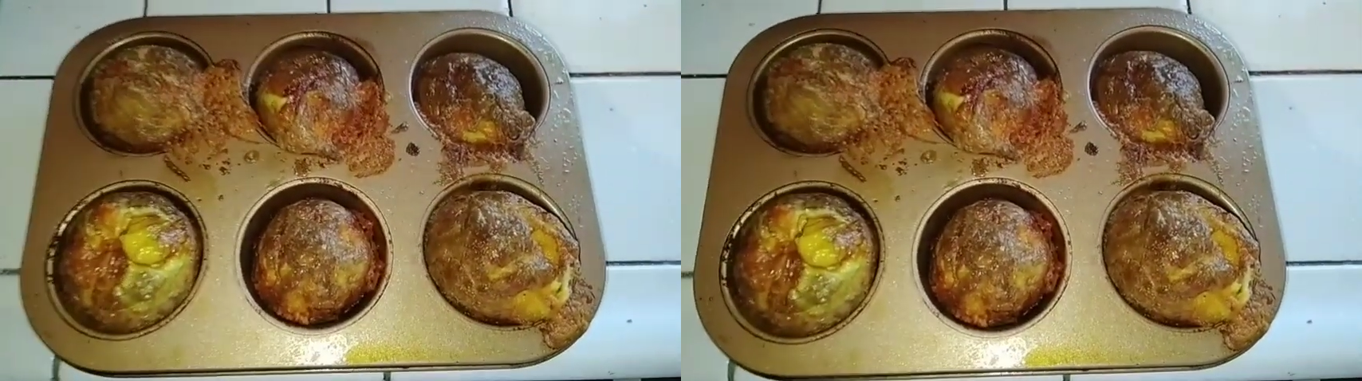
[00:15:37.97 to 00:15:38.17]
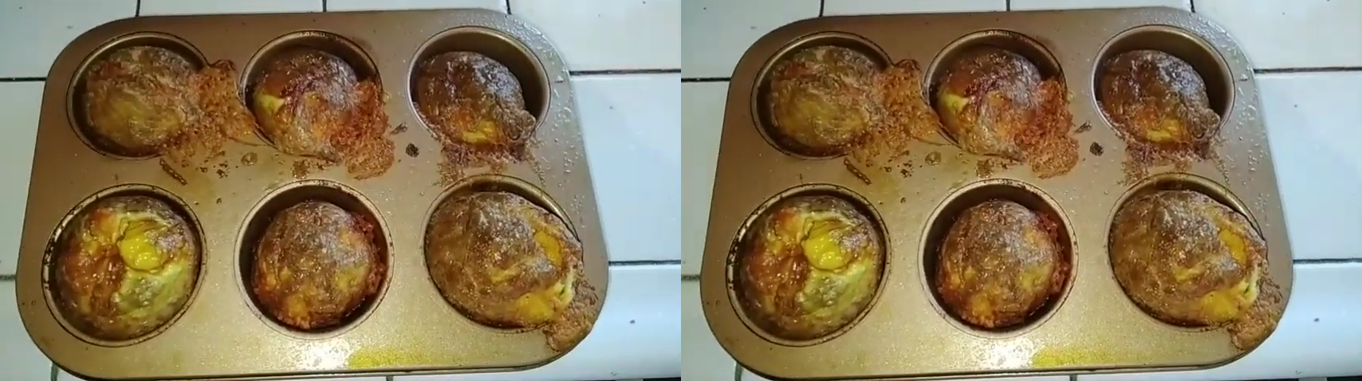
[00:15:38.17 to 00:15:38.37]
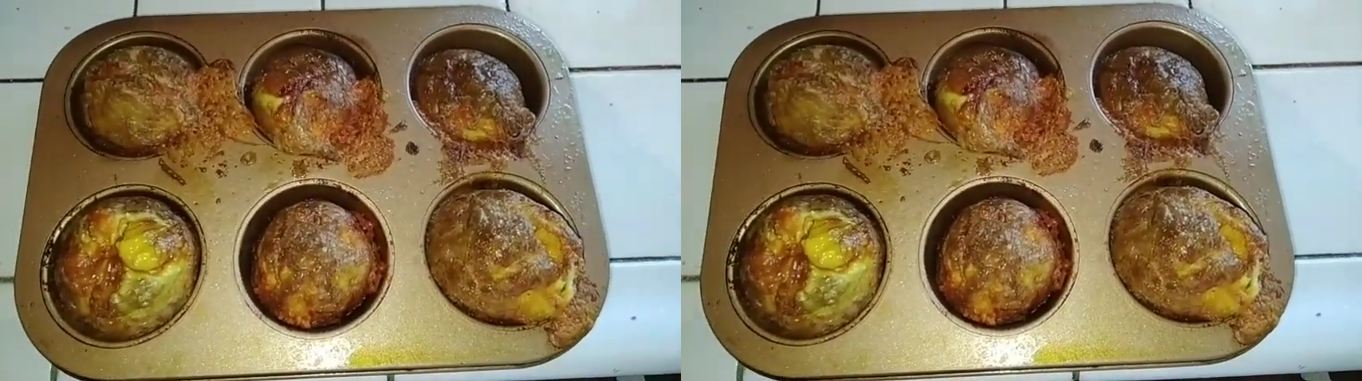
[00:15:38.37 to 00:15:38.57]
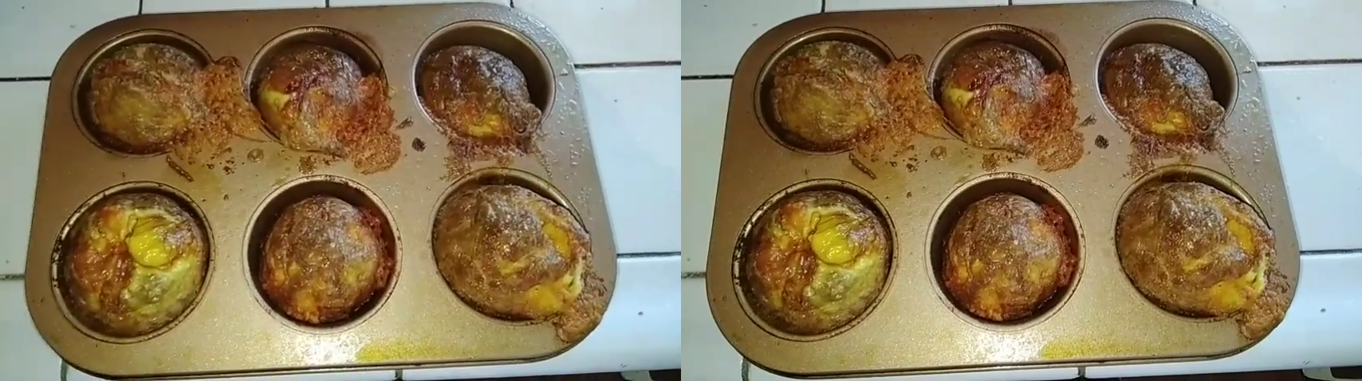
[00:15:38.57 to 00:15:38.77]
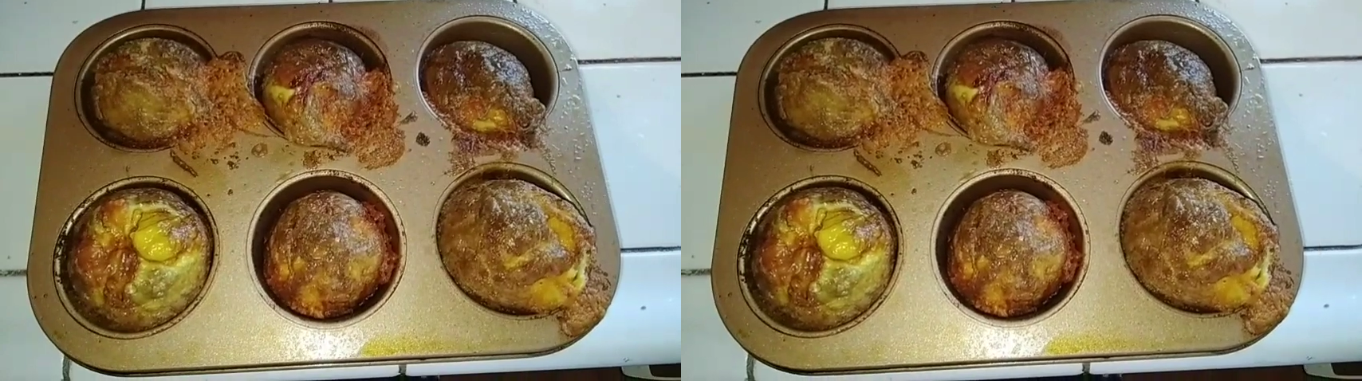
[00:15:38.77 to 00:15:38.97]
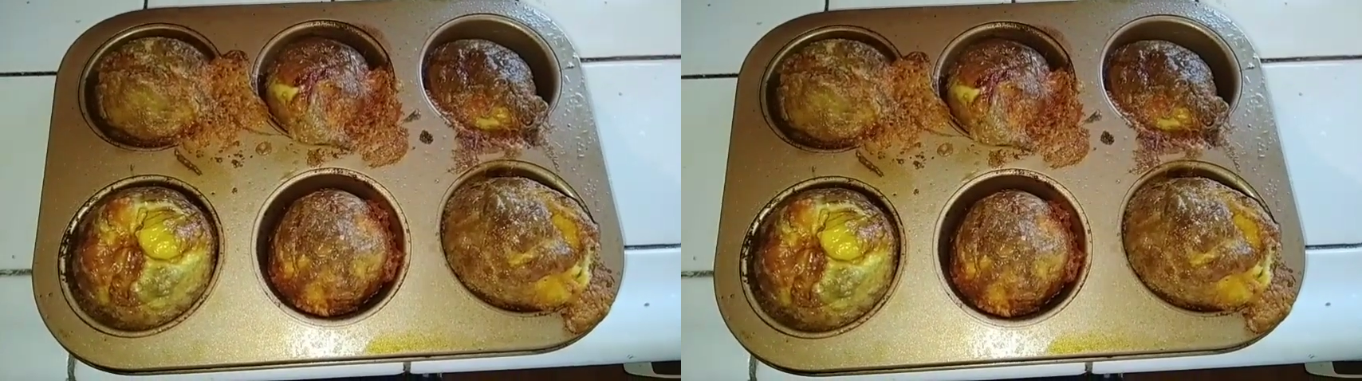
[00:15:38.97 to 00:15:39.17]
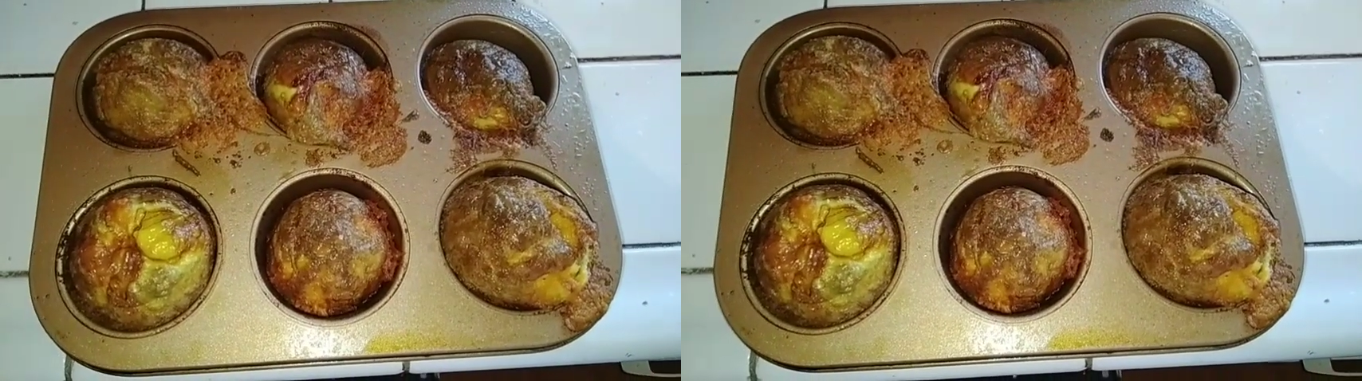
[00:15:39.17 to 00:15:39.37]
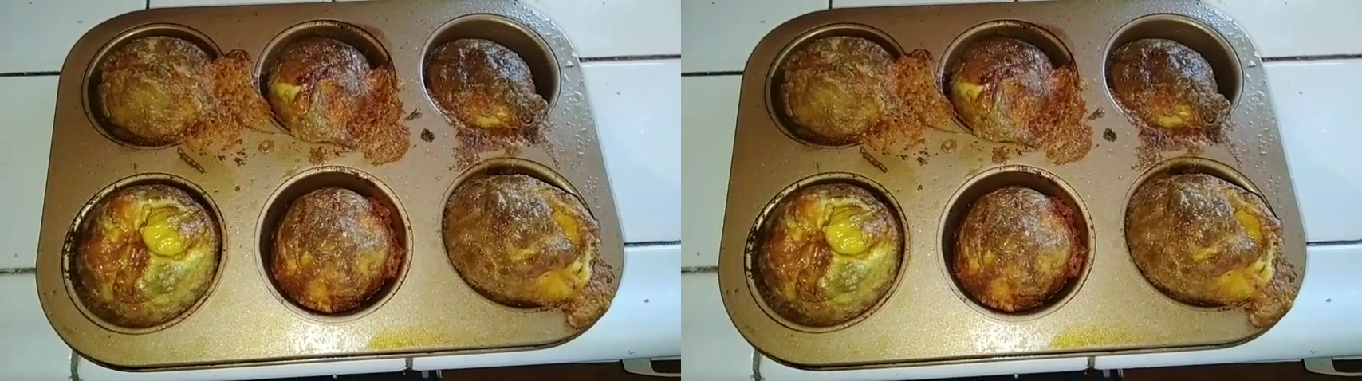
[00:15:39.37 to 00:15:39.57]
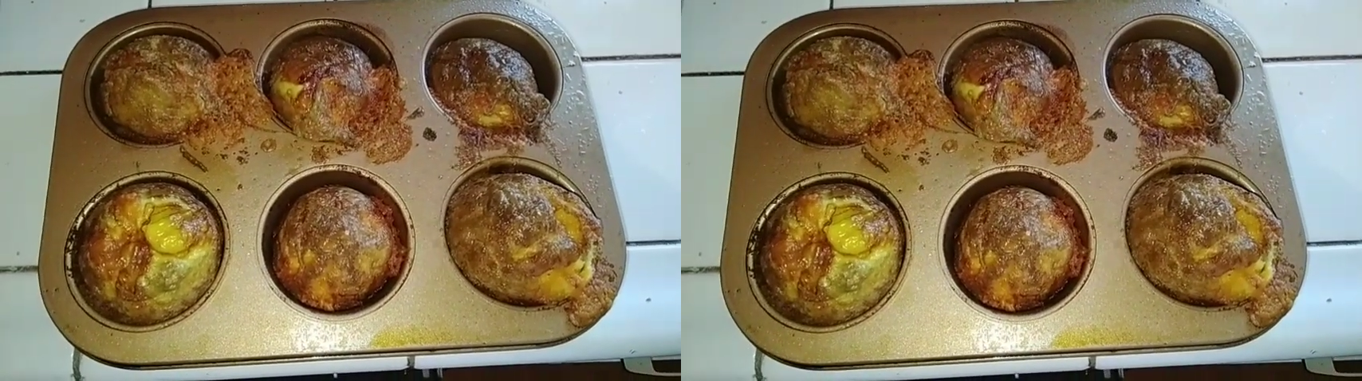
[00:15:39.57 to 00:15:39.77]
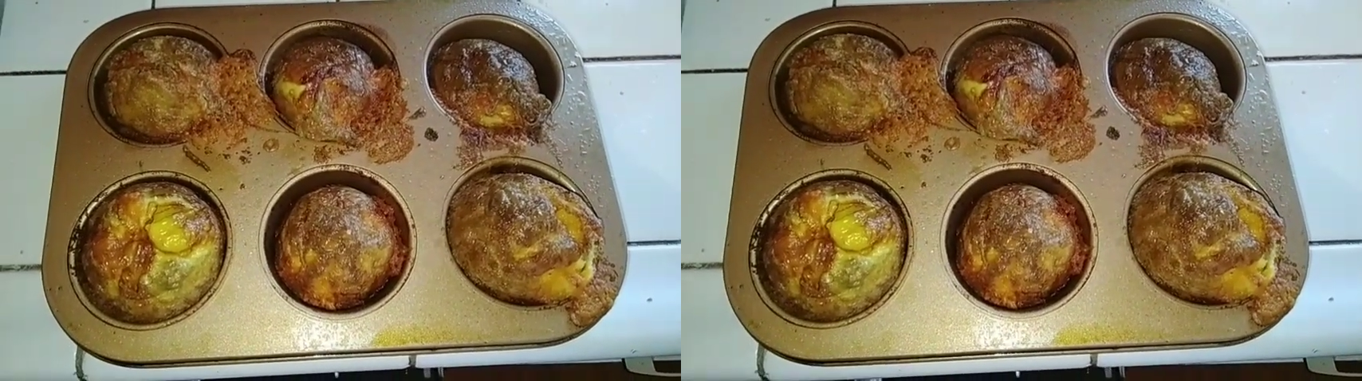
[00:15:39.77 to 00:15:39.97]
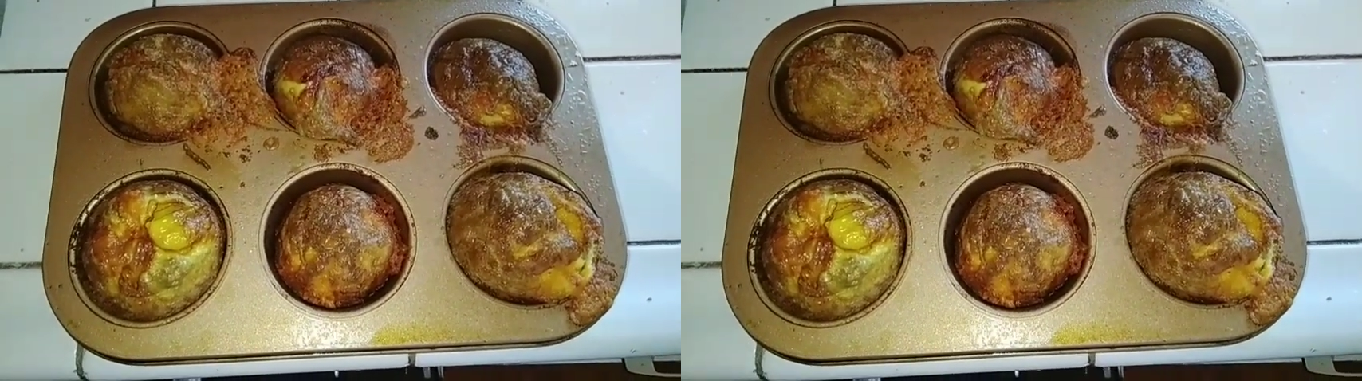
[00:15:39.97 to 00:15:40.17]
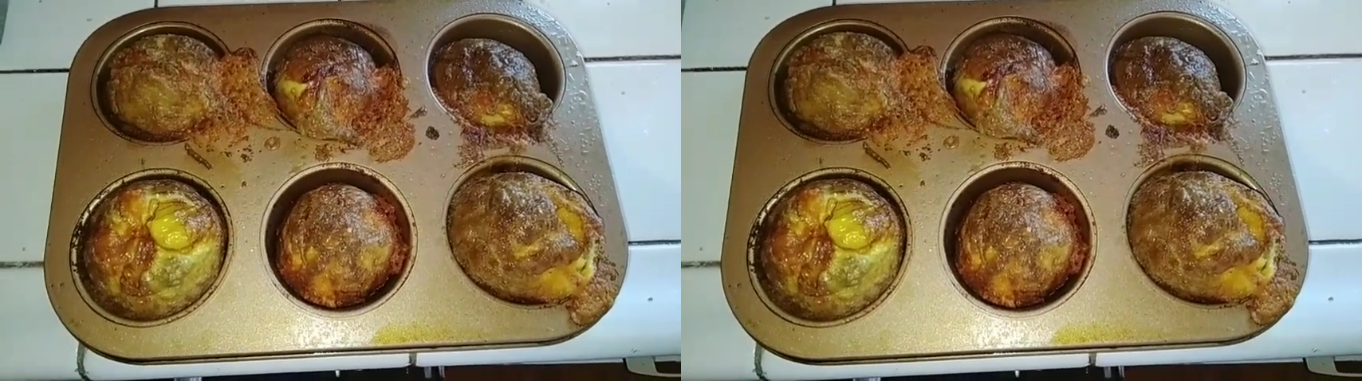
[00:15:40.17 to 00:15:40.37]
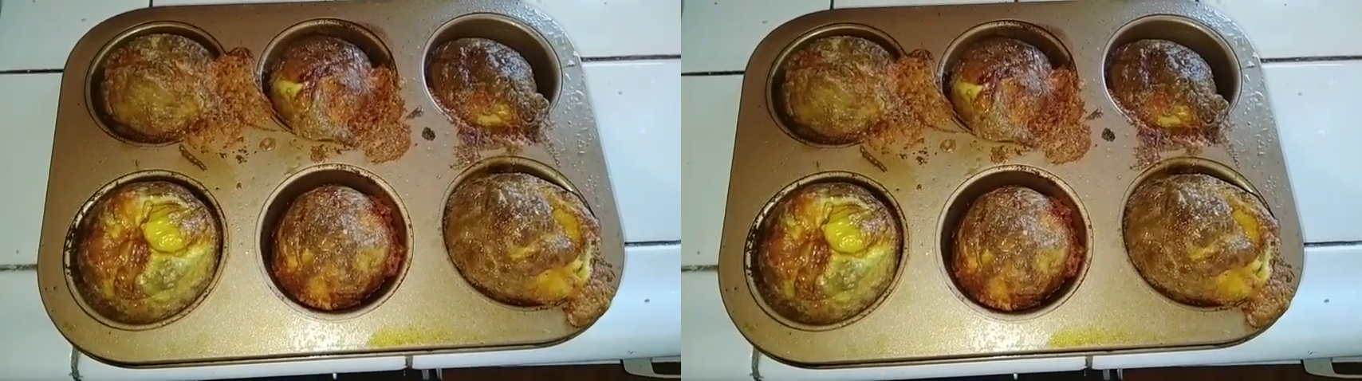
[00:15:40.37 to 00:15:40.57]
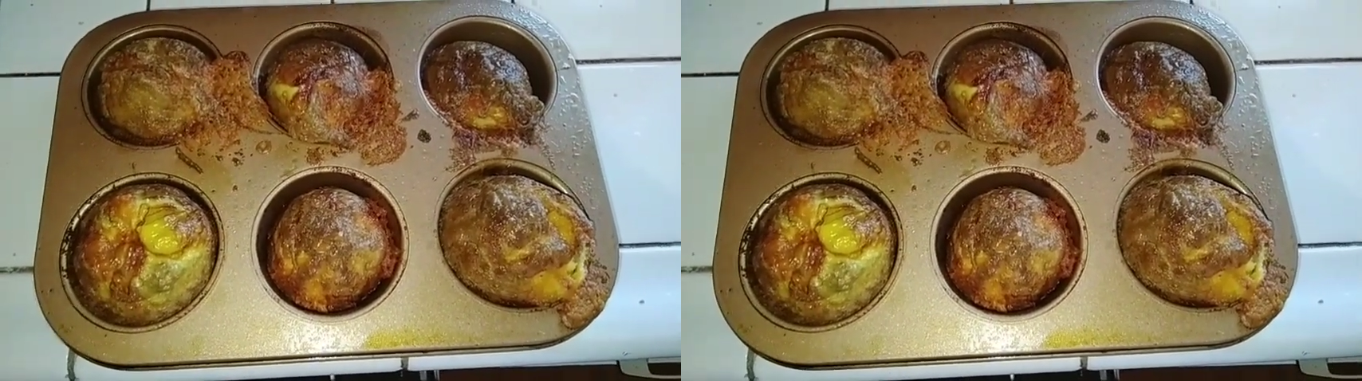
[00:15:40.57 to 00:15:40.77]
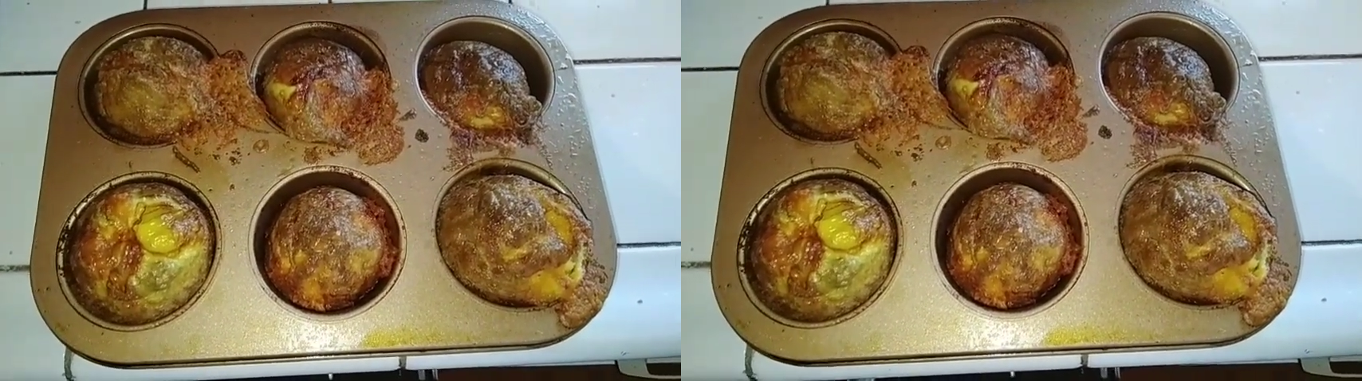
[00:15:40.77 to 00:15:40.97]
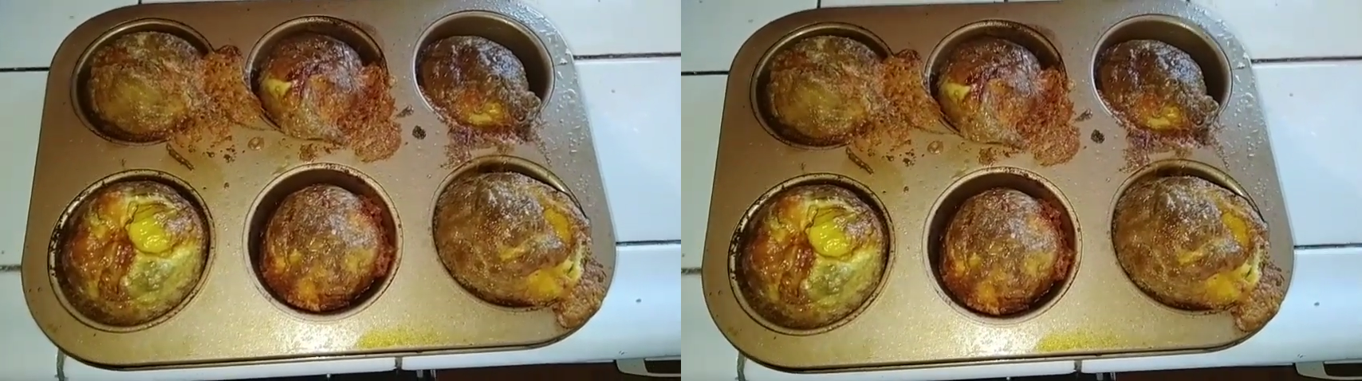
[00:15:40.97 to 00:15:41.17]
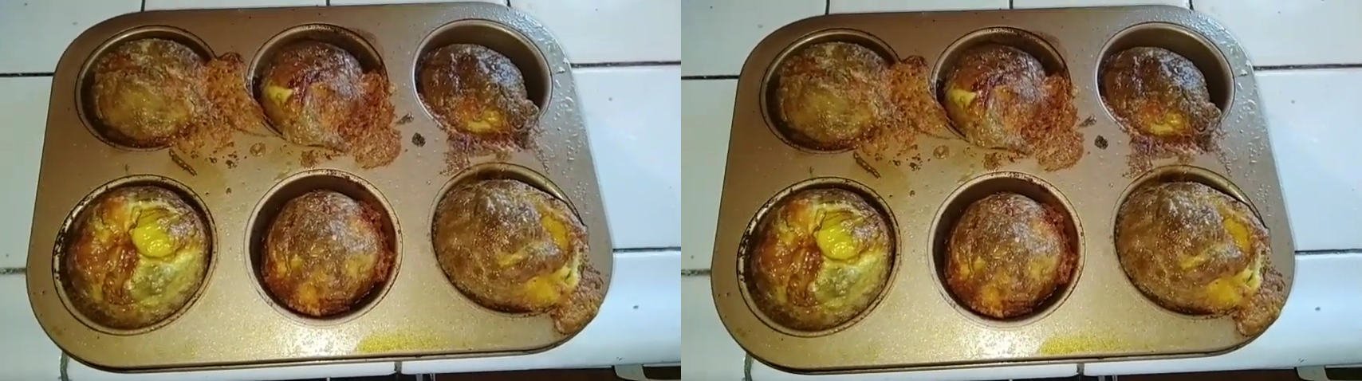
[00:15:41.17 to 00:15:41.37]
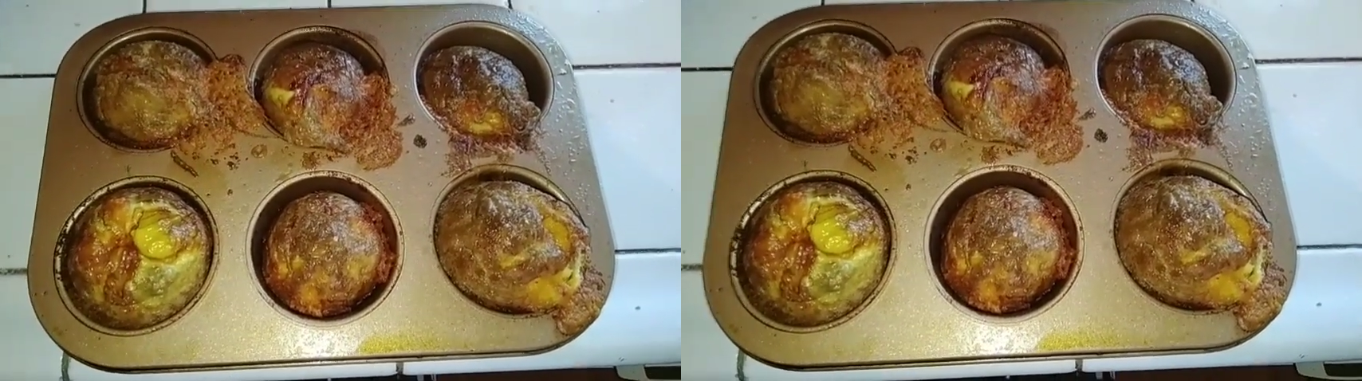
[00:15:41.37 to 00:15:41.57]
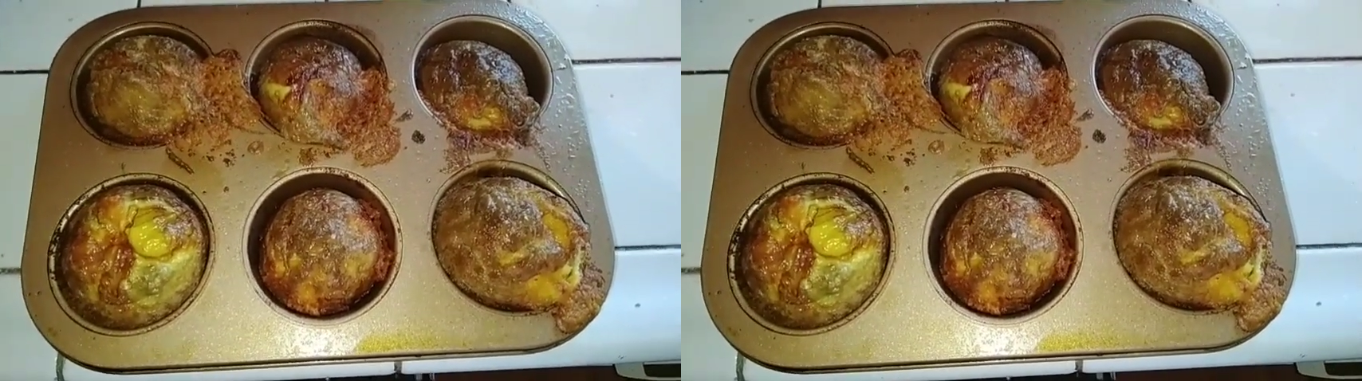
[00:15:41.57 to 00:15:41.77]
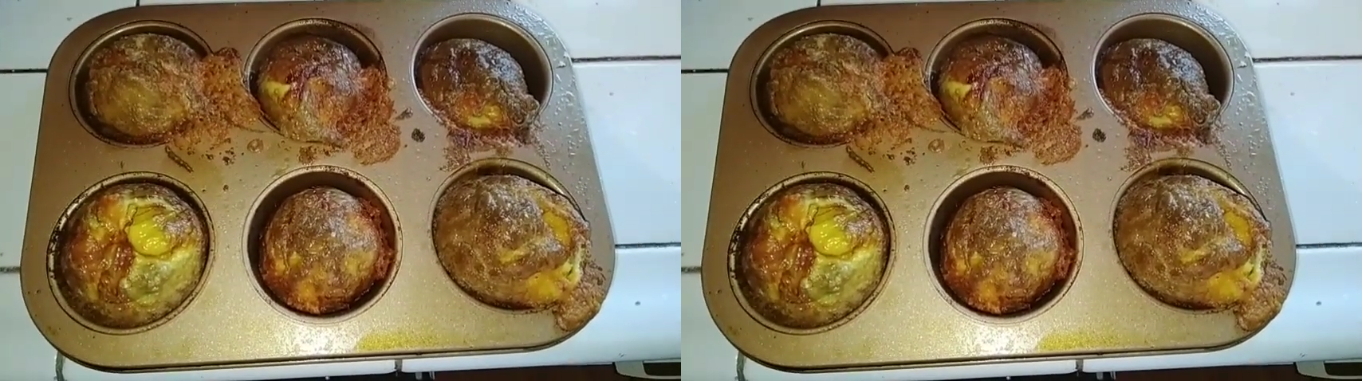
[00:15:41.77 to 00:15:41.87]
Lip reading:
No face is visible, so there are no lips to read.